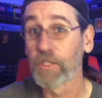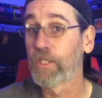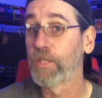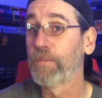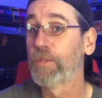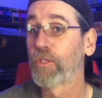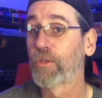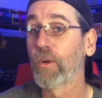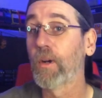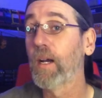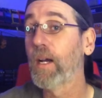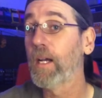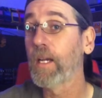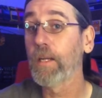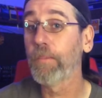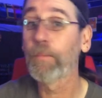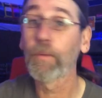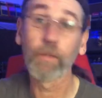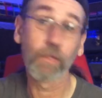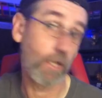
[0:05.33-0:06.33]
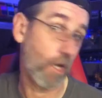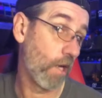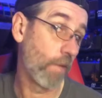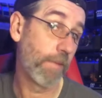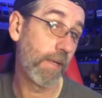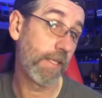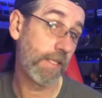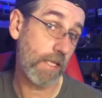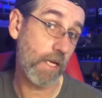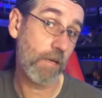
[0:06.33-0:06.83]
subscribe,
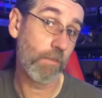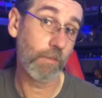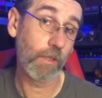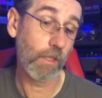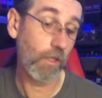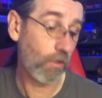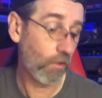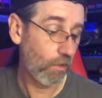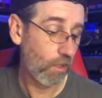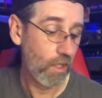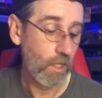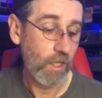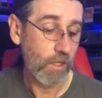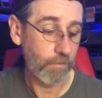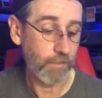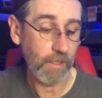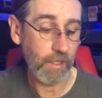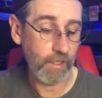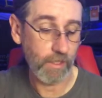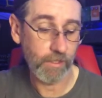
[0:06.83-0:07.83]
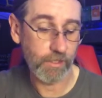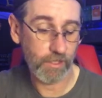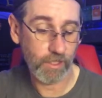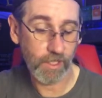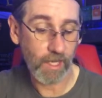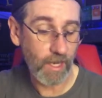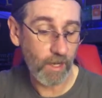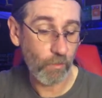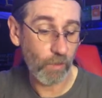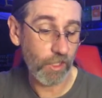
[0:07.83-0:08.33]
comment down below, because
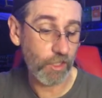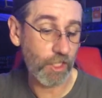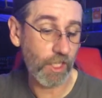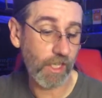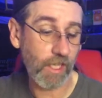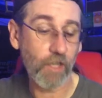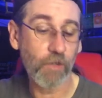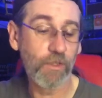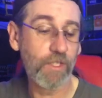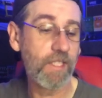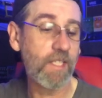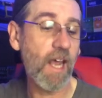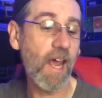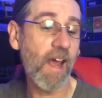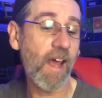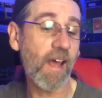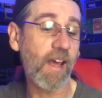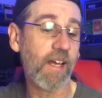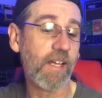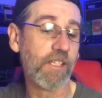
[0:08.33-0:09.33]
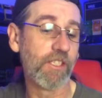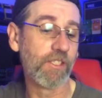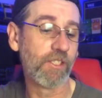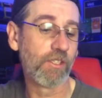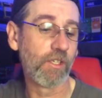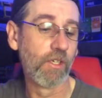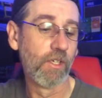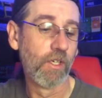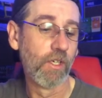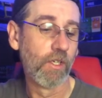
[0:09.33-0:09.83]
today we're checking out Dad's
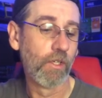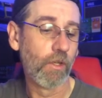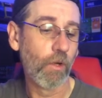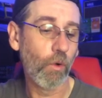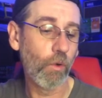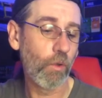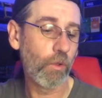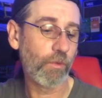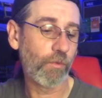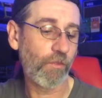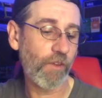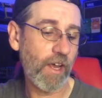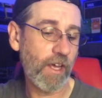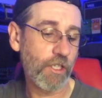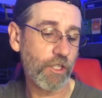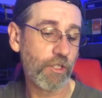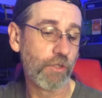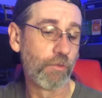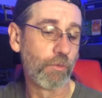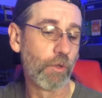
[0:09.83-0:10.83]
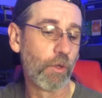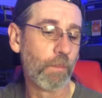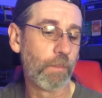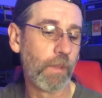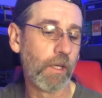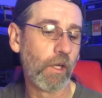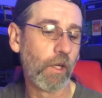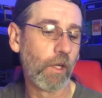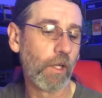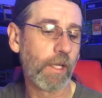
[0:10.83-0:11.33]
Old Fashioned Root
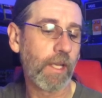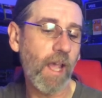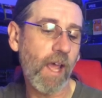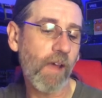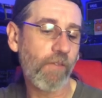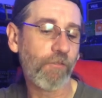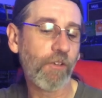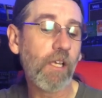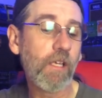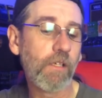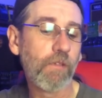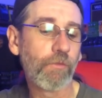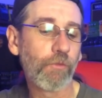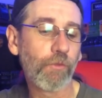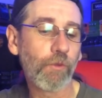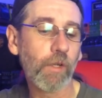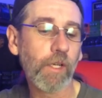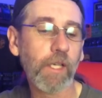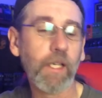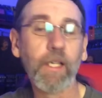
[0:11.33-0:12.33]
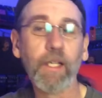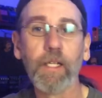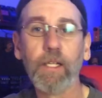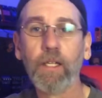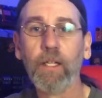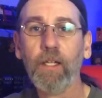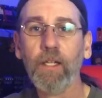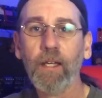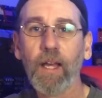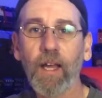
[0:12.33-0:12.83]
Beer, caffeine free.
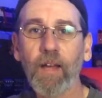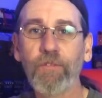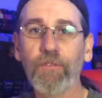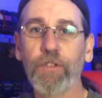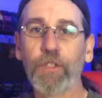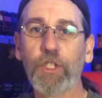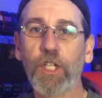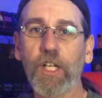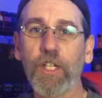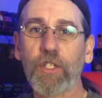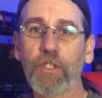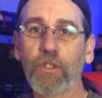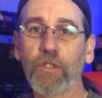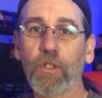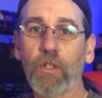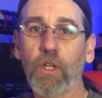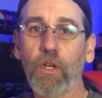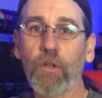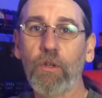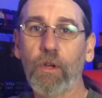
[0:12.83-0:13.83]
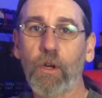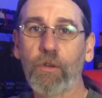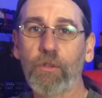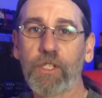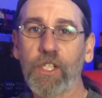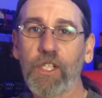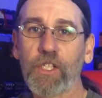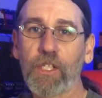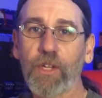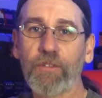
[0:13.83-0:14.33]
Haven't changed the logo
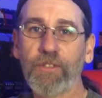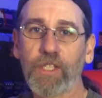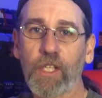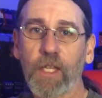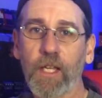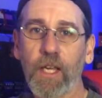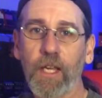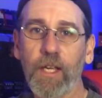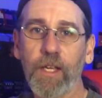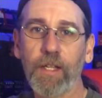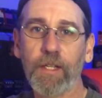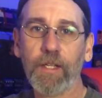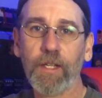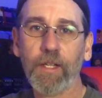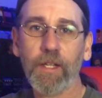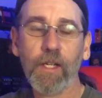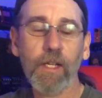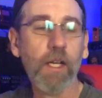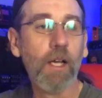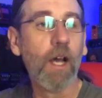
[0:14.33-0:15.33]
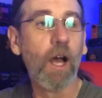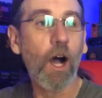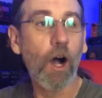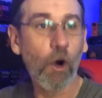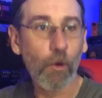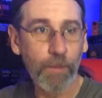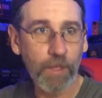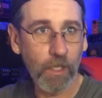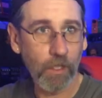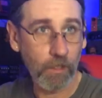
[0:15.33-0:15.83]
since I was a kid. I'll
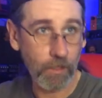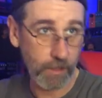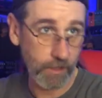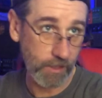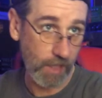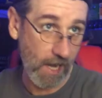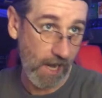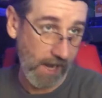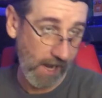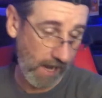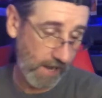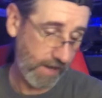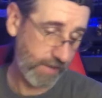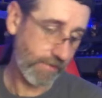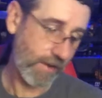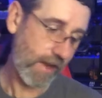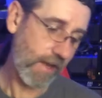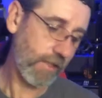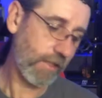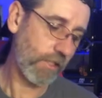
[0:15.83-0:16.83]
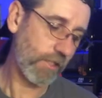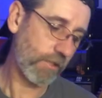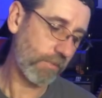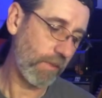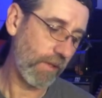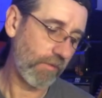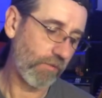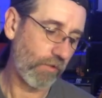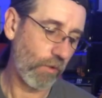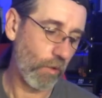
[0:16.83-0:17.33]
be honest, I have had this
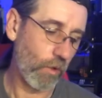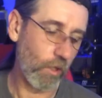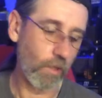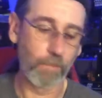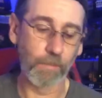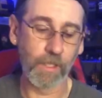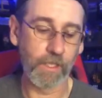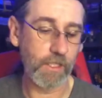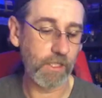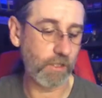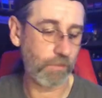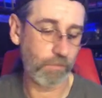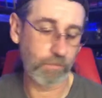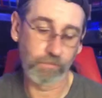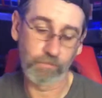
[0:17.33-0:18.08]
before, but it's